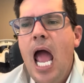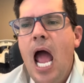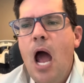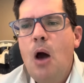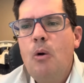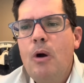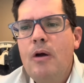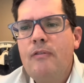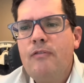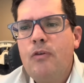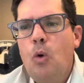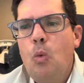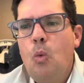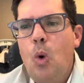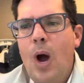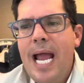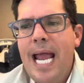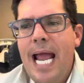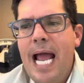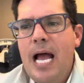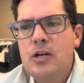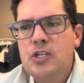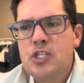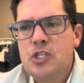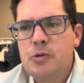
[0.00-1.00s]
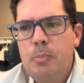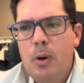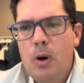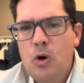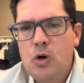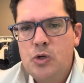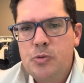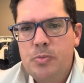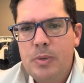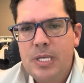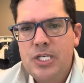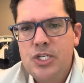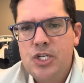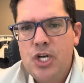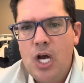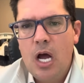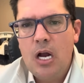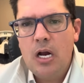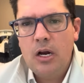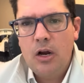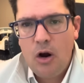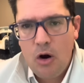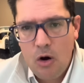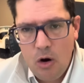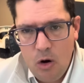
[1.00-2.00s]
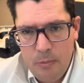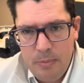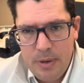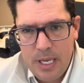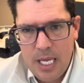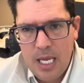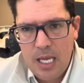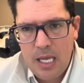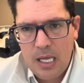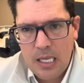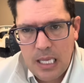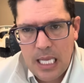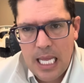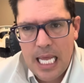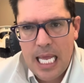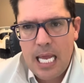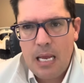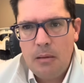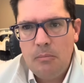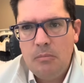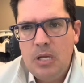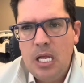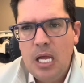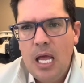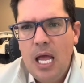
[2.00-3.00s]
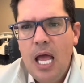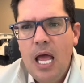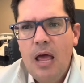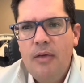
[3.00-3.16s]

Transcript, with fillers: However, White House spokesman John Kirby claimed